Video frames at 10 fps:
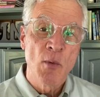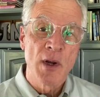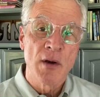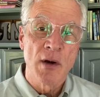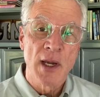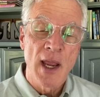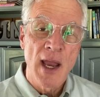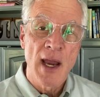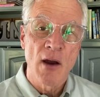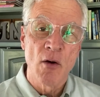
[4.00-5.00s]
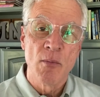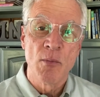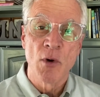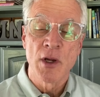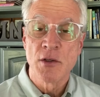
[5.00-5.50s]
wondering how
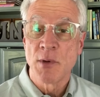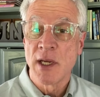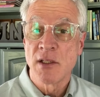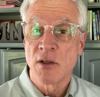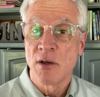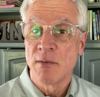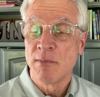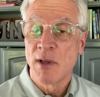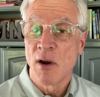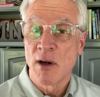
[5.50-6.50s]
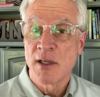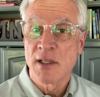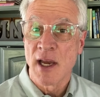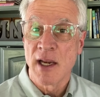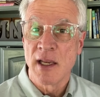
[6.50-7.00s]
mortgage rates are
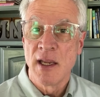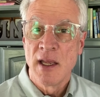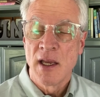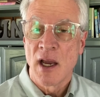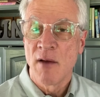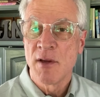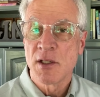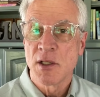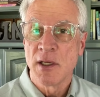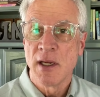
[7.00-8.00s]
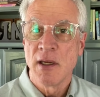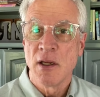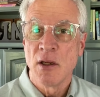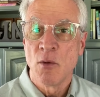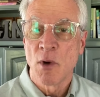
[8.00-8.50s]
decided. Obviously,
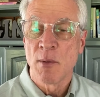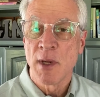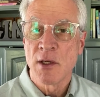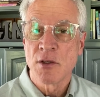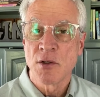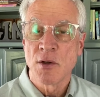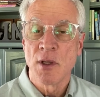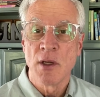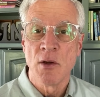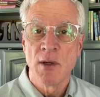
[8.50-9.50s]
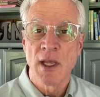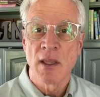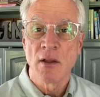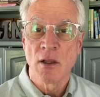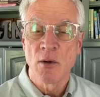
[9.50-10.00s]
you want to make sure that you get
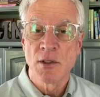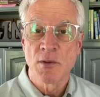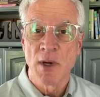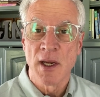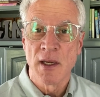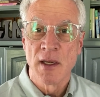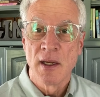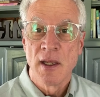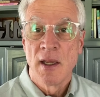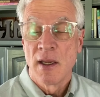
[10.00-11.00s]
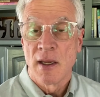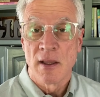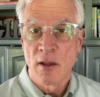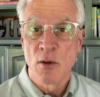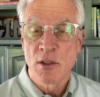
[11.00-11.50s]
the lowest rate
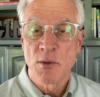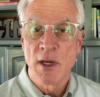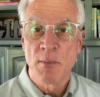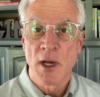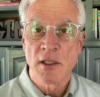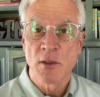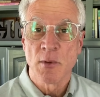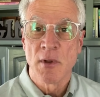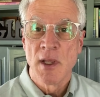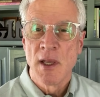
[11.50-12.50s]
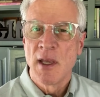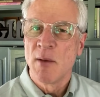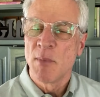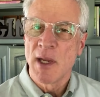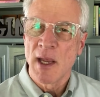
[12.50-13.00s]
possible.
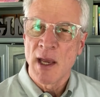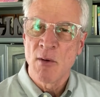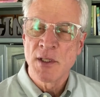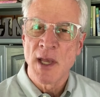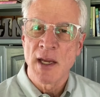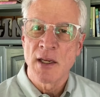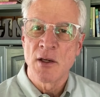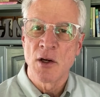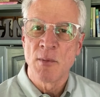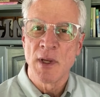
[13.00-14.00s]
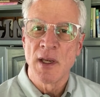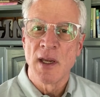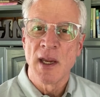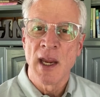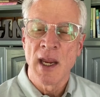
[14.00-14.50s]
But how is that determined,
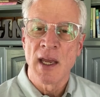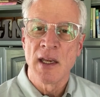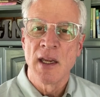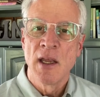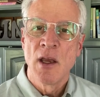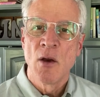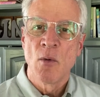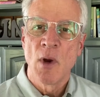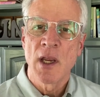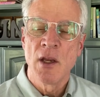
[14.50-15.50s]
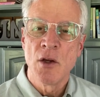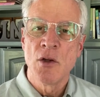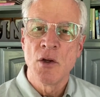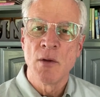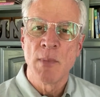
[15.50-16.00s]
and what can you
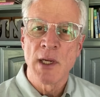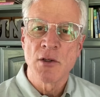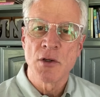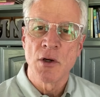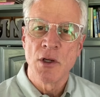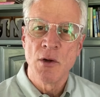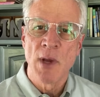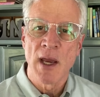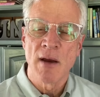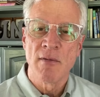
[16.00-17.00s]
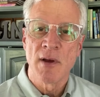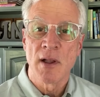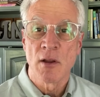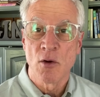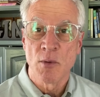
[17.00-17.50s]
do to make sure you have
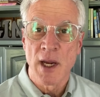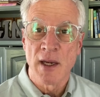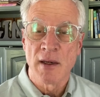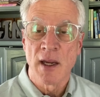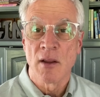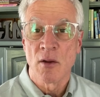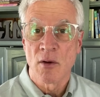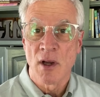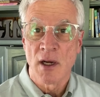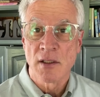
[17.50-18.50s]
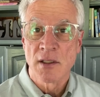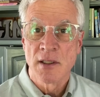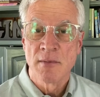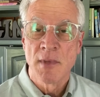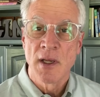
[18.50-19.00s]
a low rate and low cost?
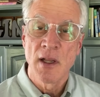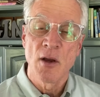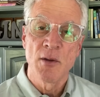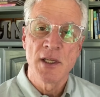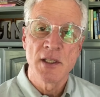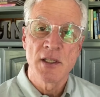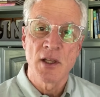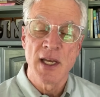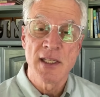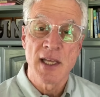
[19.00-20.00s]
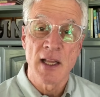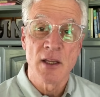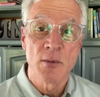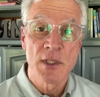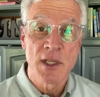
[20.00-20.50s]
Hello, this is
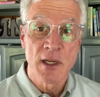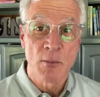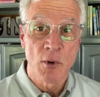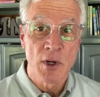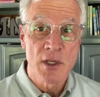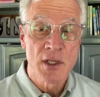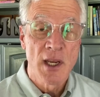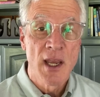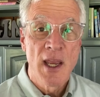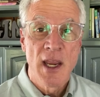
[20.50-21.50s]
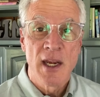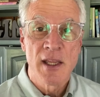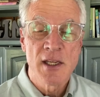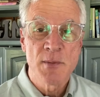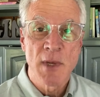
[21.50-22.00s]
Selland with Signet Mortgage. In
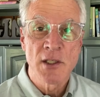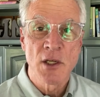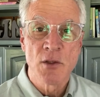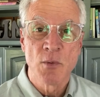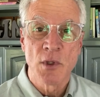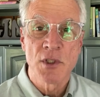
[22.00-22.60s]
this message, we'll